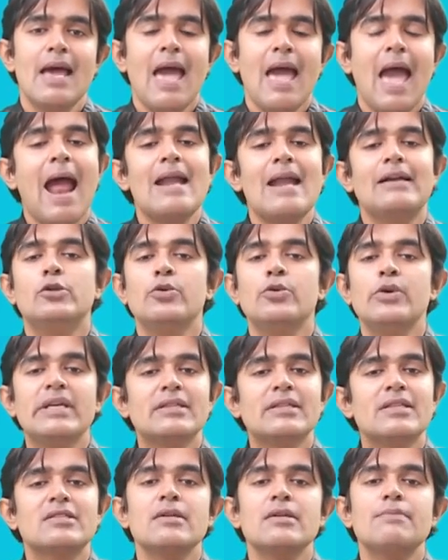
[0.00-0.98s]
and doing
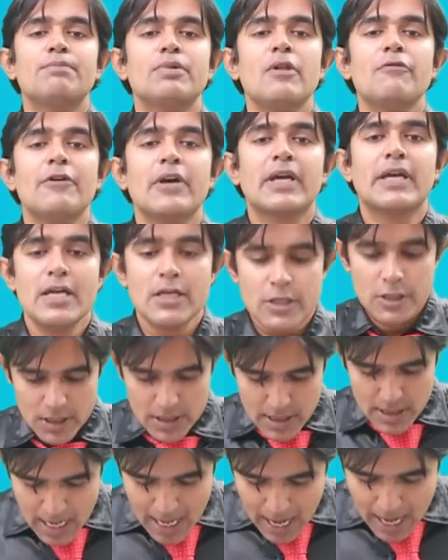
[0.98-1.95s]
the simplification,